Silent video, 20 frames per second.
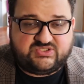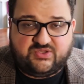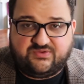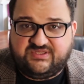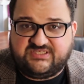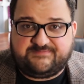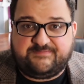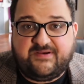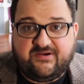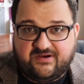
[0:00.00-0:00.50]
So
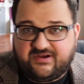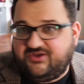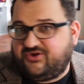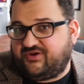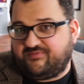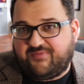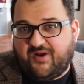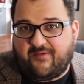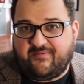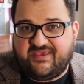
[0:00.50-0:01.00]
this period,
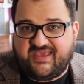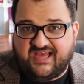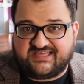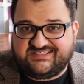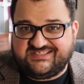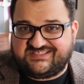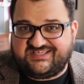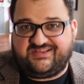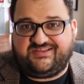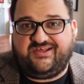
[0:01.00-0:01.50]
you can probably
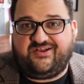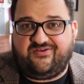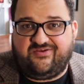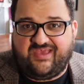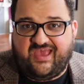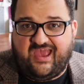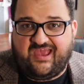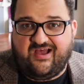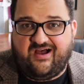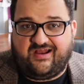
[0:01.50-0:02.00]
guess, is a
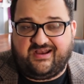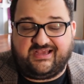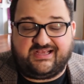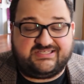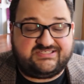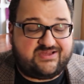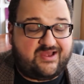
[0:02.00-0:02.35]
little chaotic.